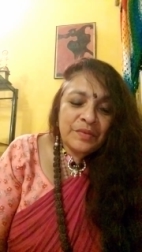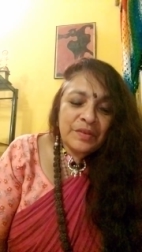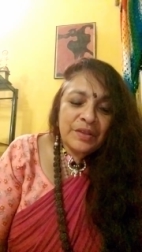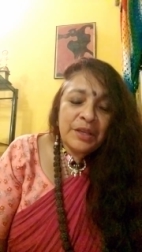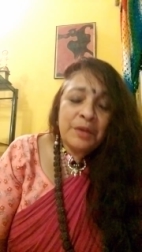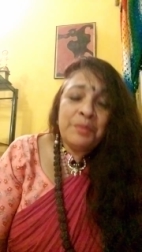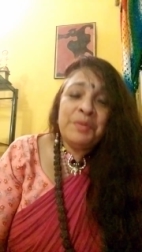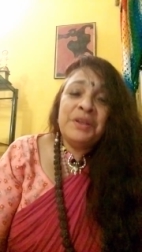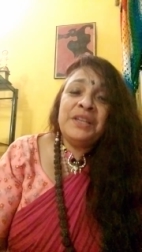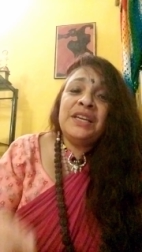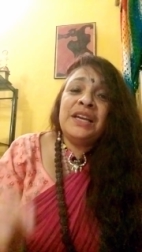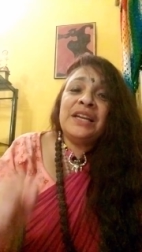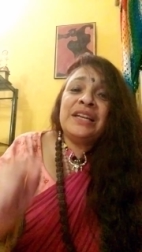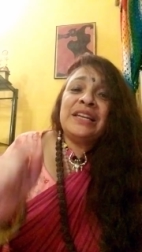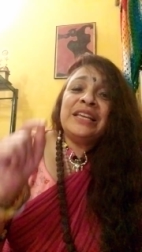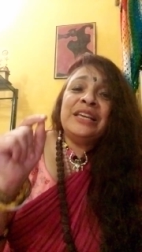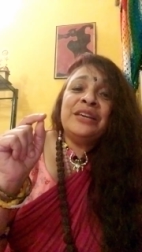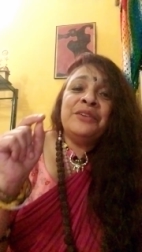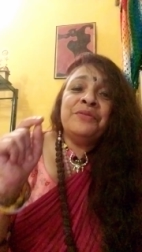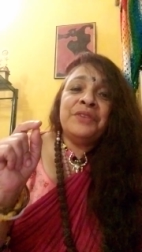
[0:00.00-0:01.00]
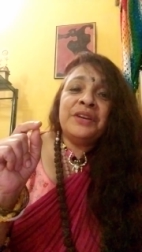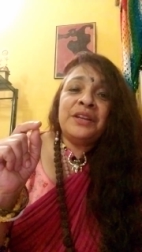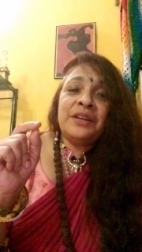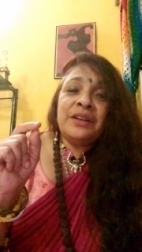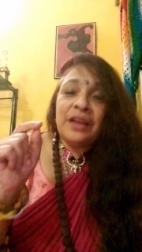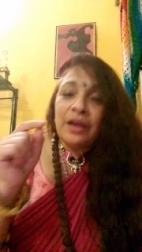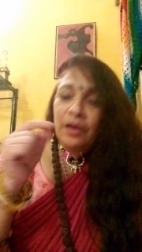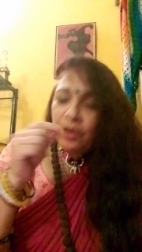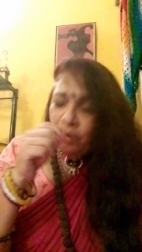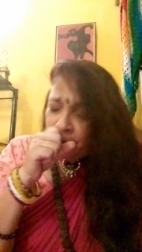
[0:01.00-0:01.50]
immediate,
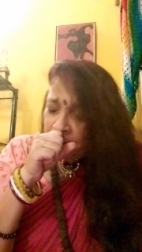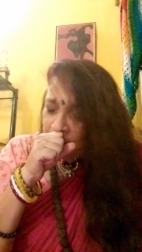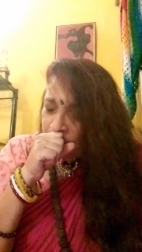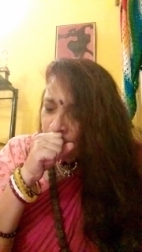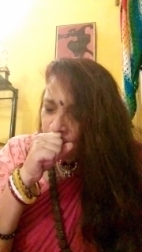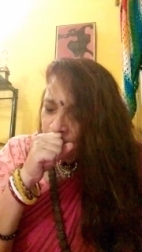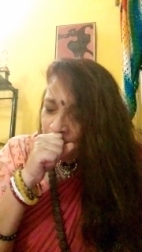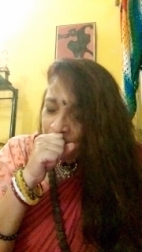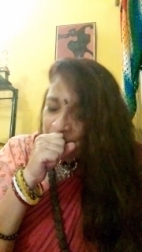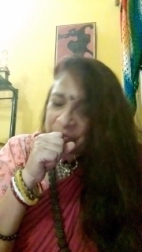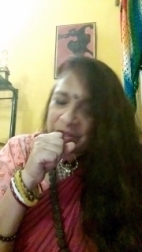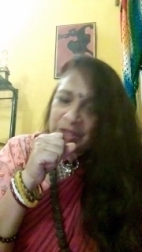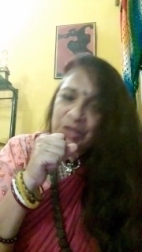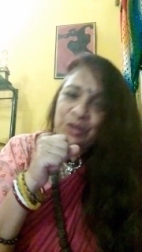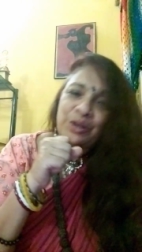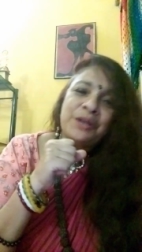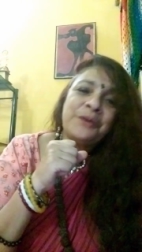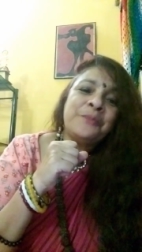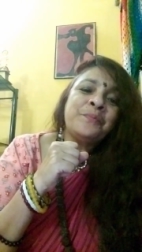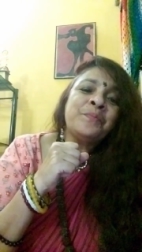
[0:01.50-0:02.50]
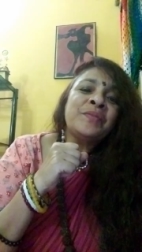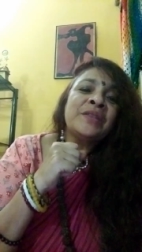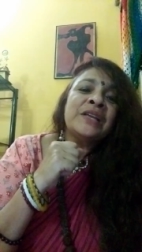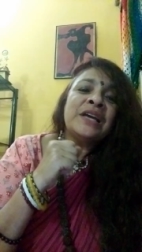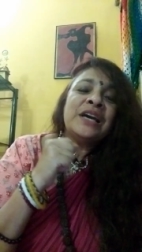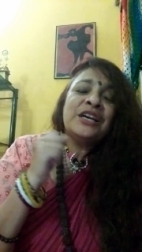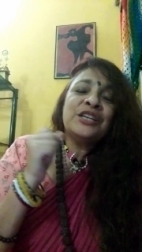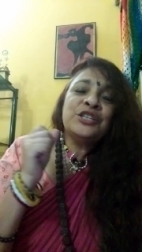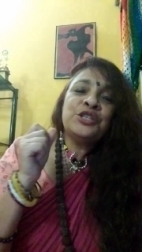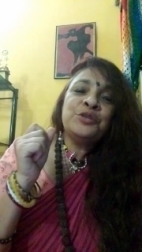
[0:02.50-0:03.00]
even sorry,
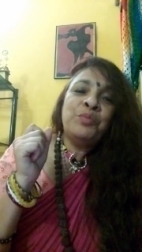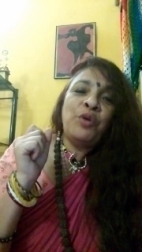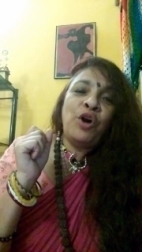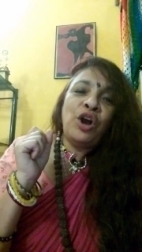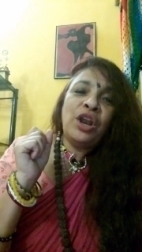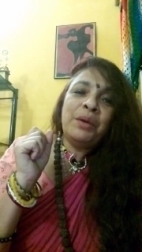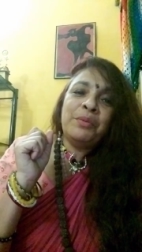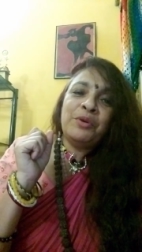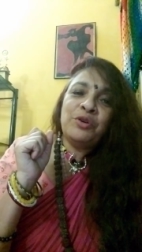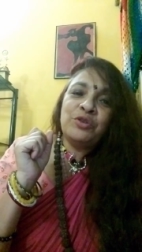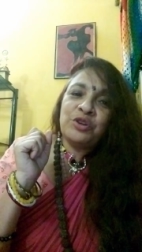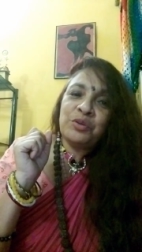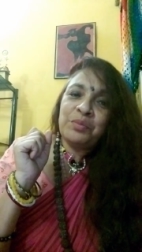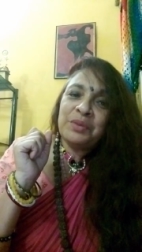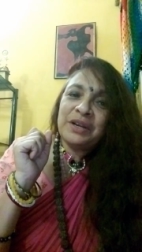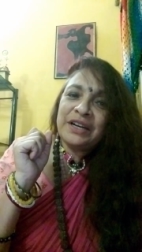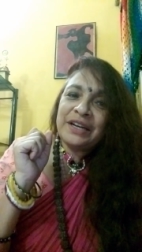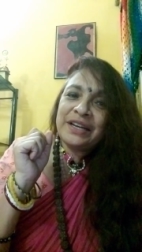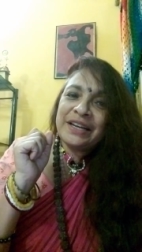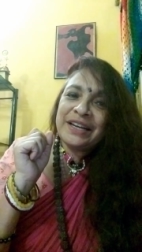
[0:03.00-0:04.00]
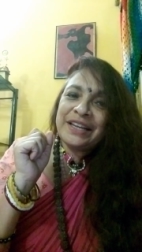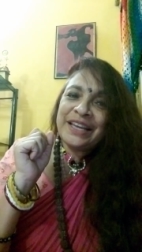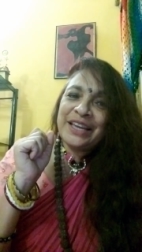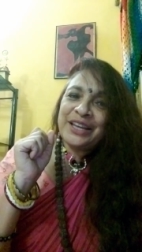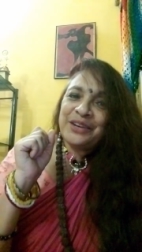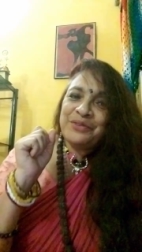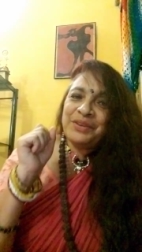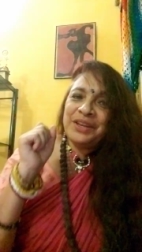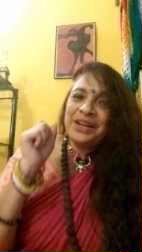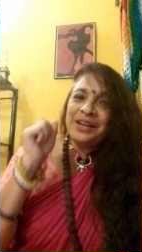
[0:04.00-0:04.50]
small amount of monetary
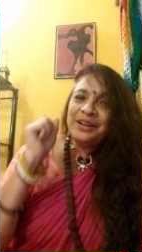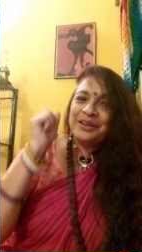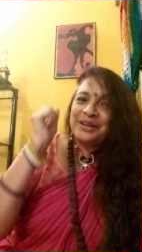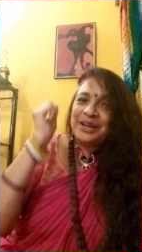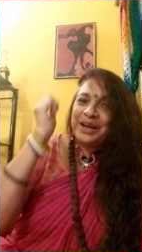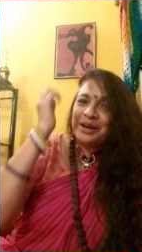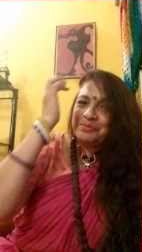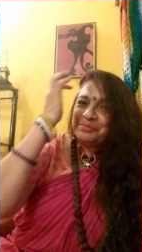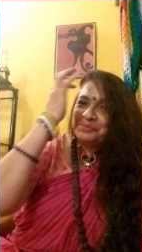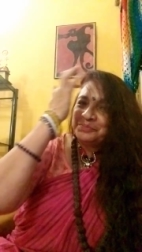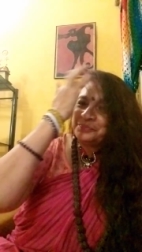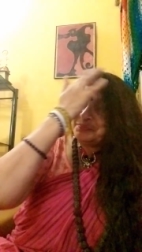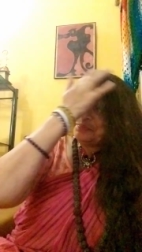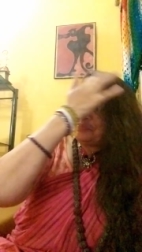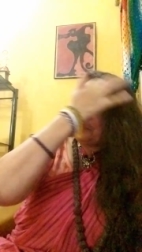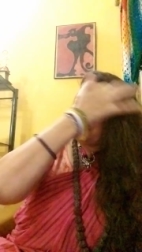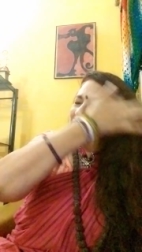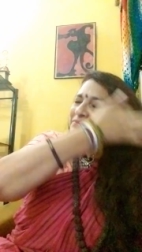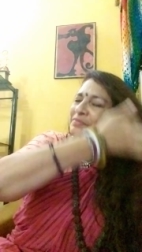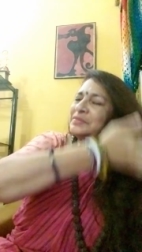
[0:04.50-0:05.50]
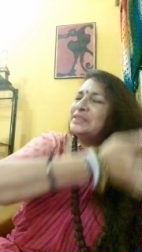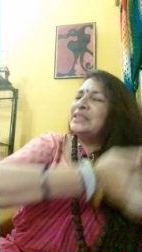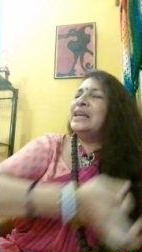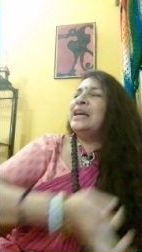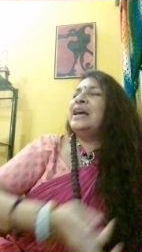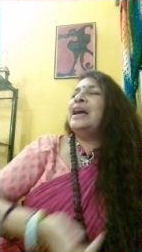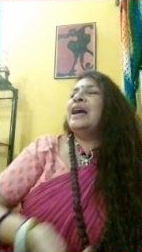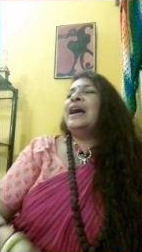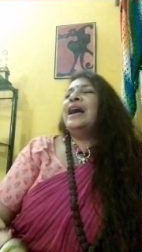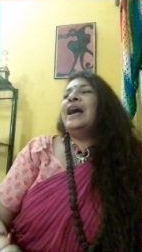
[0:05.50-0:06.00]
gain will come.
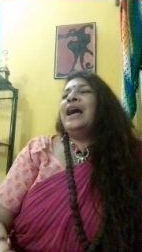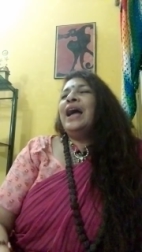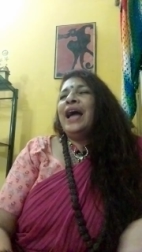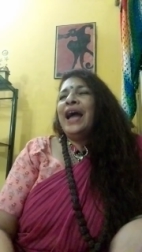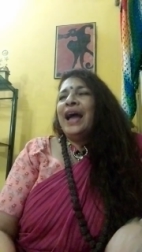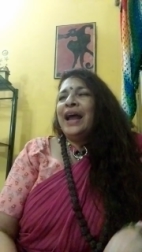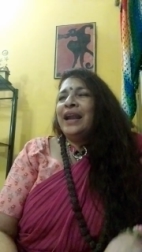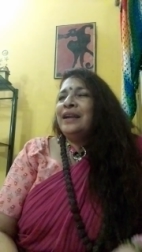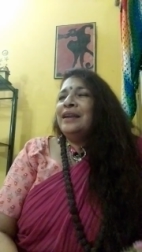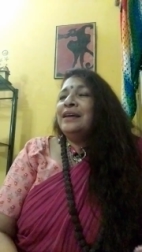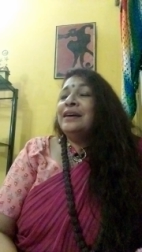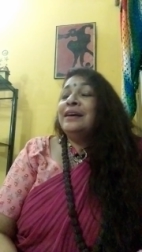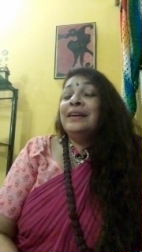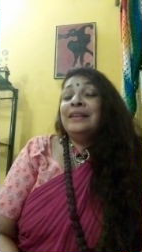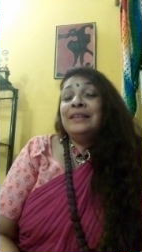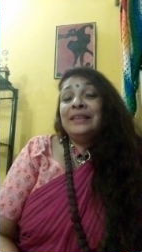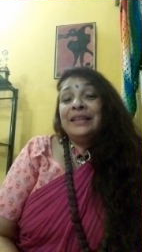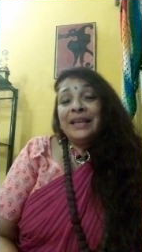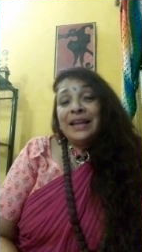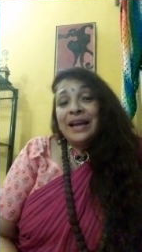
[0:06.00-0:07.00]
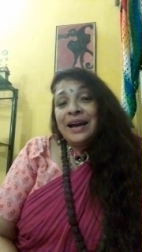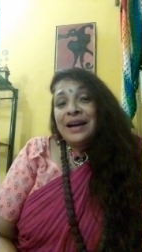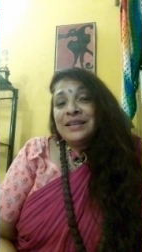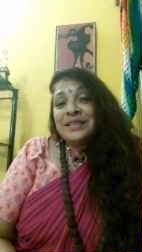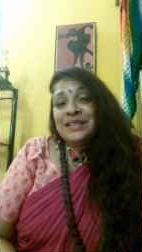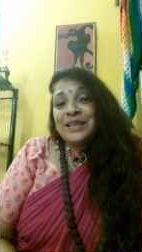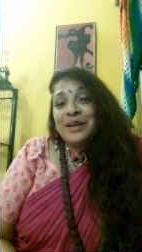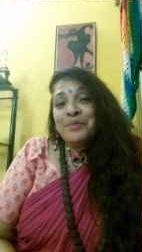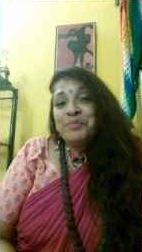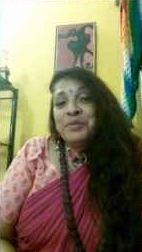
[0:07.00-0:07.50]
And there are
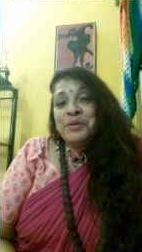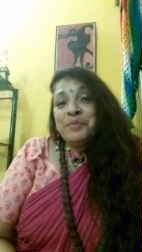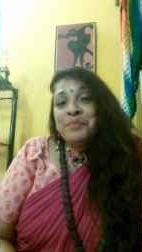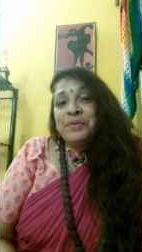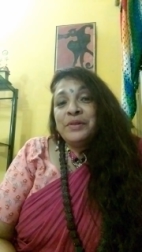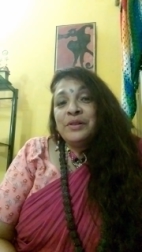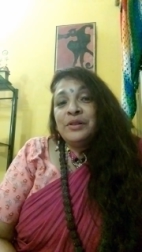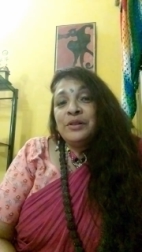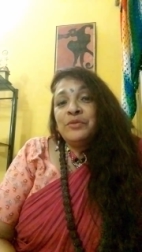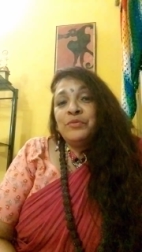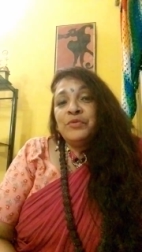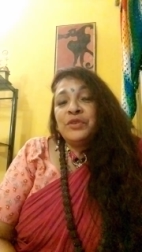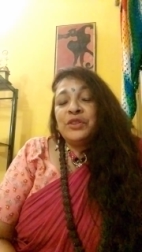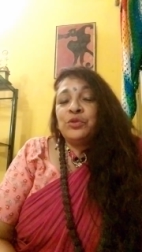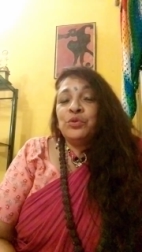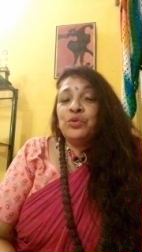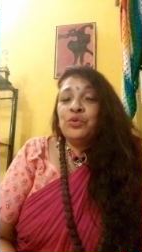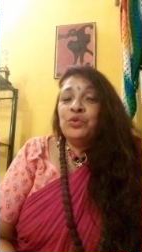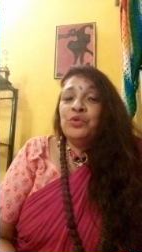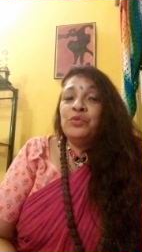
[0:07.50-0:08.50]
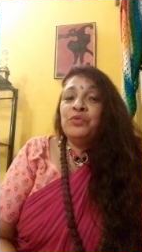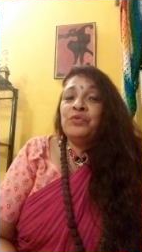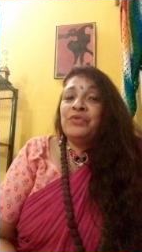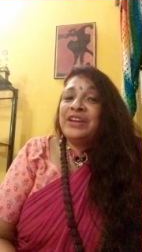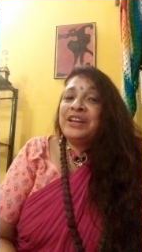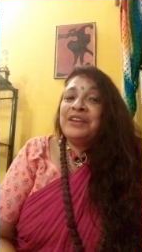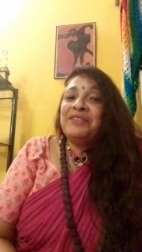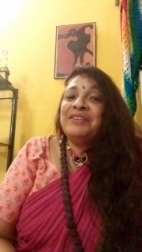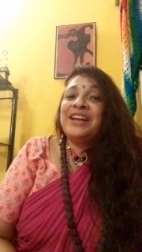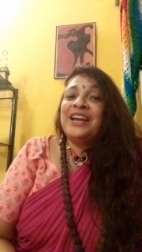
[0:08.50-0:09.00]
some people with whom
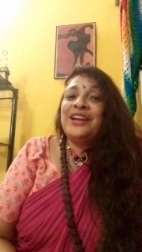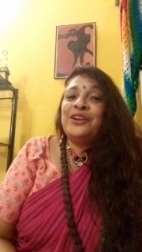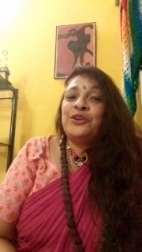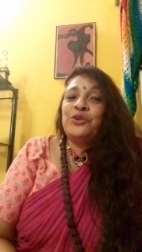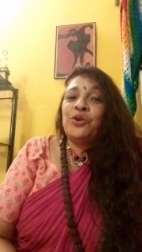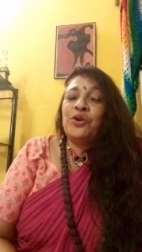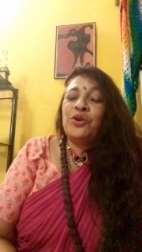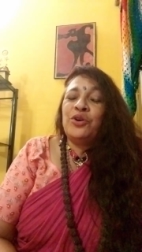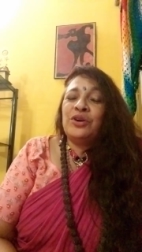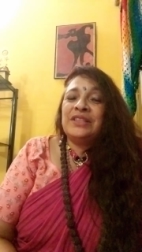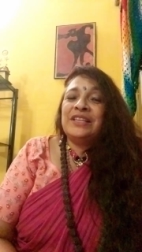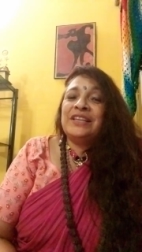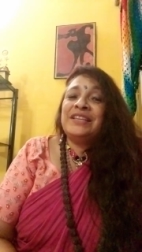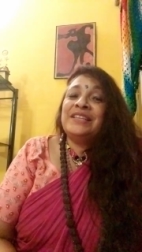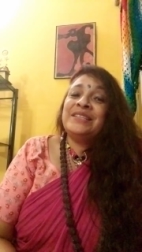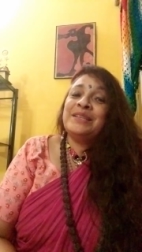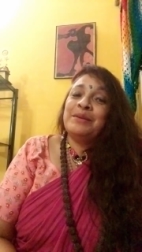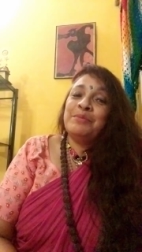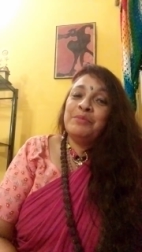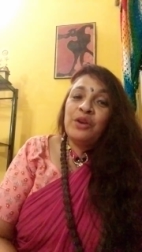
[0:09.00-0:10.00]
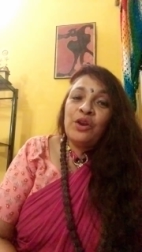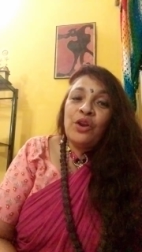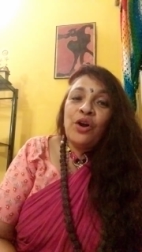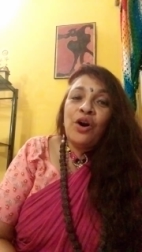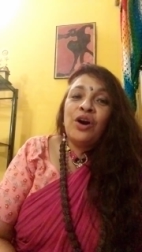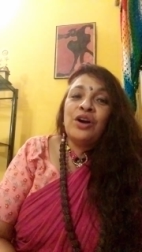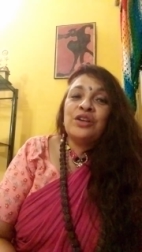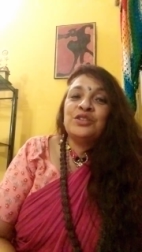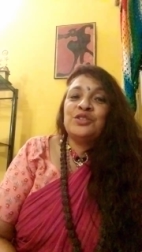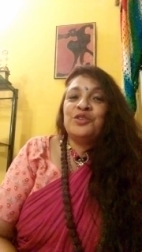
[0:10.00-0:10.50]
whenever I talk, there is some
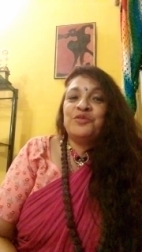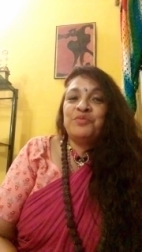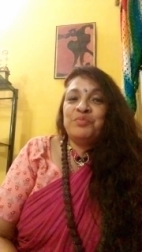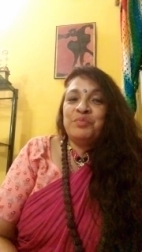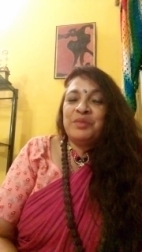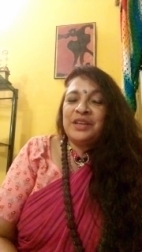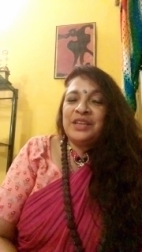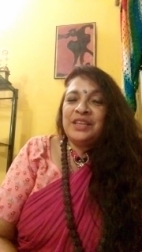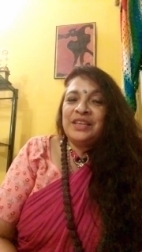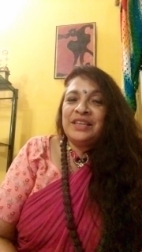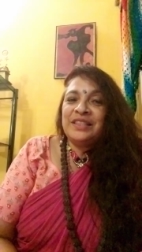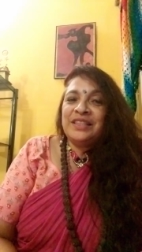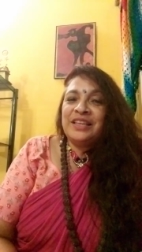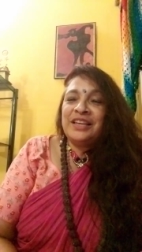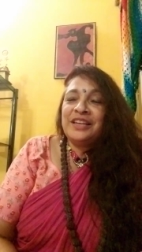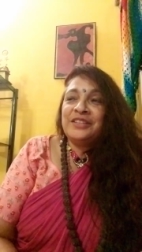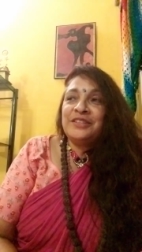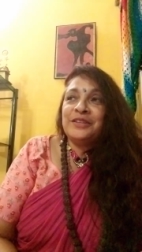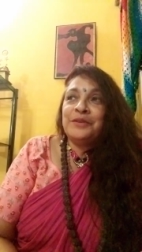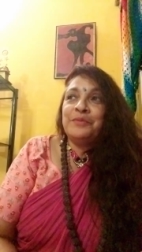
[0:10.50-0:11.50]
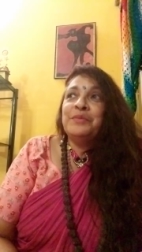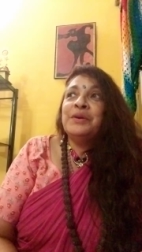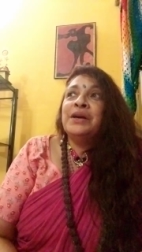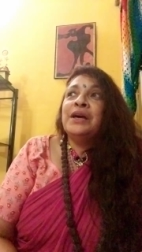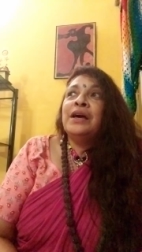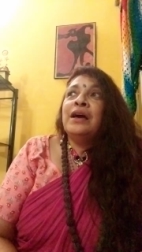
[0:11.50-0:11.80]
loss of money, there is some